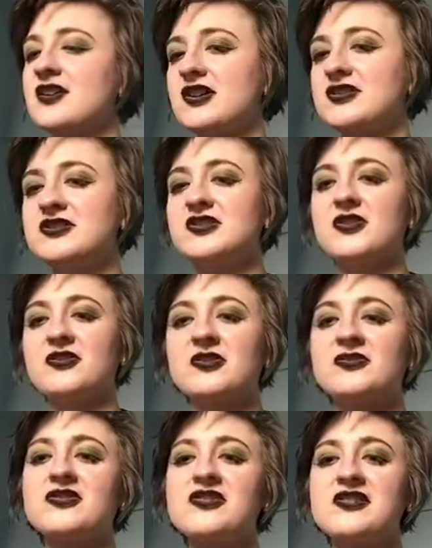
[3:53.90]
You know, they
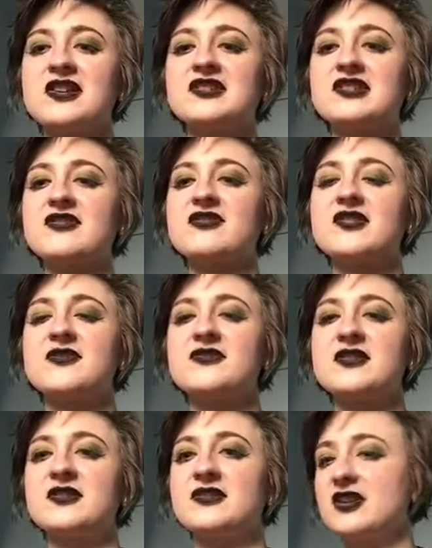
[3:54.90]
understand if you
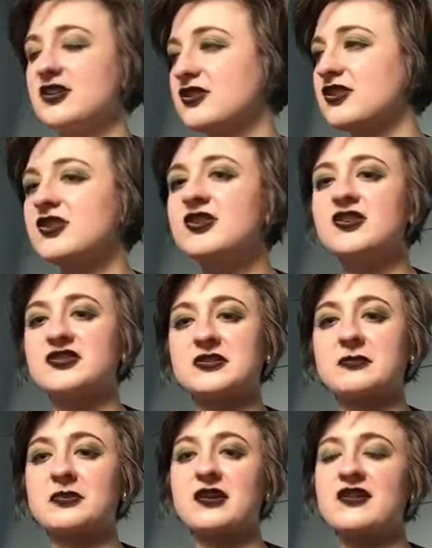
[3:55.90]
feel low or
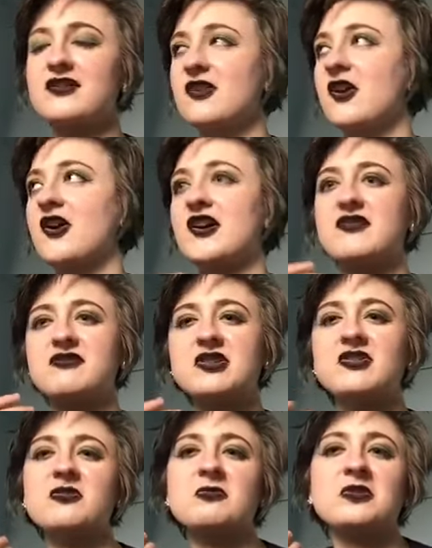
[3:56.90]
depressed or if you
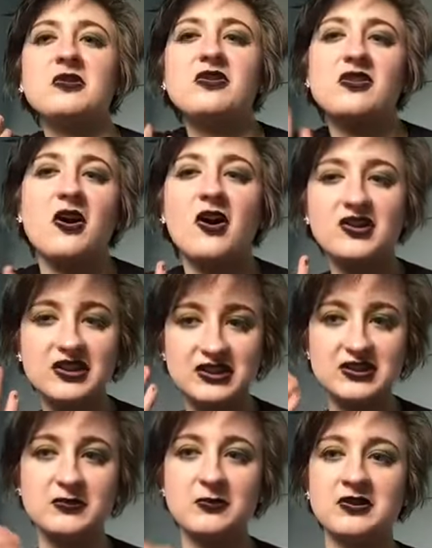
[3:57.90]
just want to talk
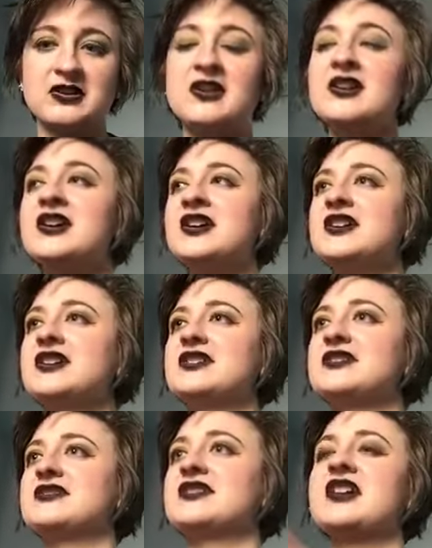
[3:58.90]
and you want to
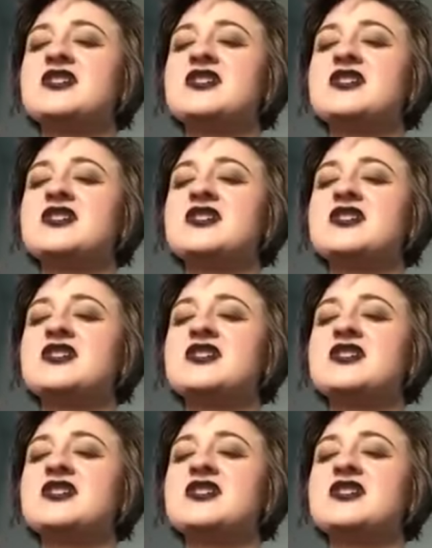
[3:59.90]
let